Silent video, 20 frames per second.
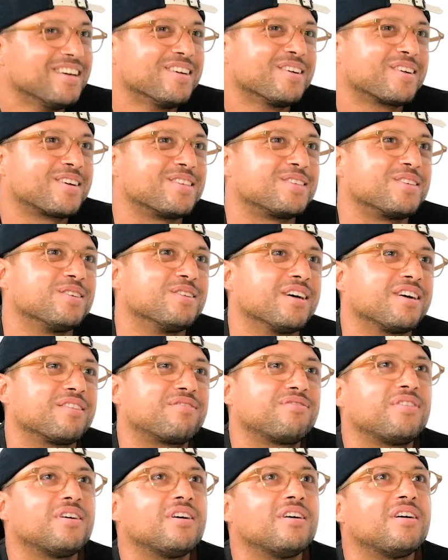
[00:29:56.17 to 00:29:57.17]
because you're like,
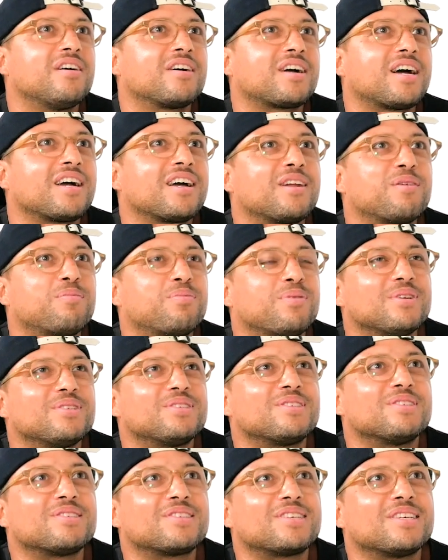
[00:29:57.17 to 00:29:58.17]
fuck, I gotta
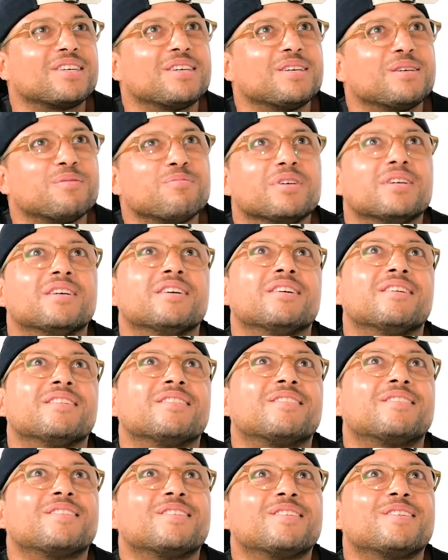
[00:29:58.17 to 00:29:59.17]
punch this kid,
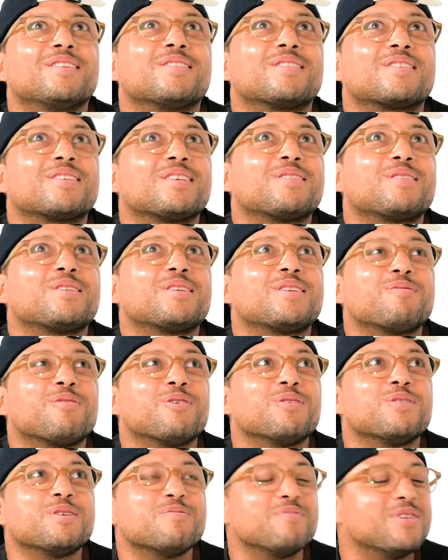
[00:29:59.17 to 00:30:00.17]
man. He
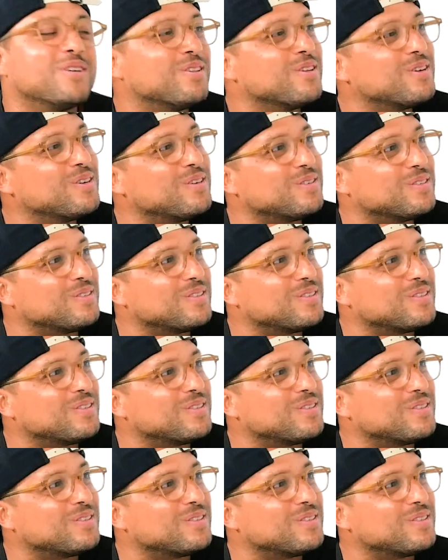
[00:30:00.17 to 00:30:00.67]
won't leave me alone.